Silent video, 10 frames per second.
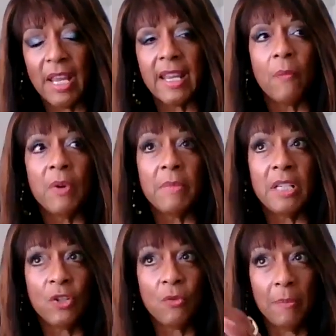okay, can we
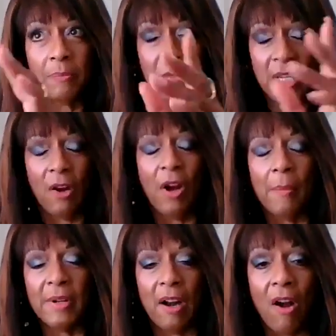meet you up,
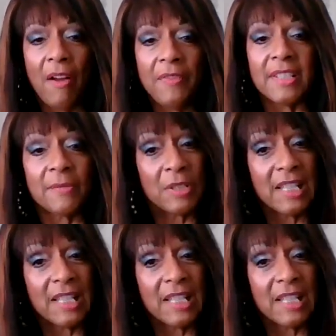up in our office?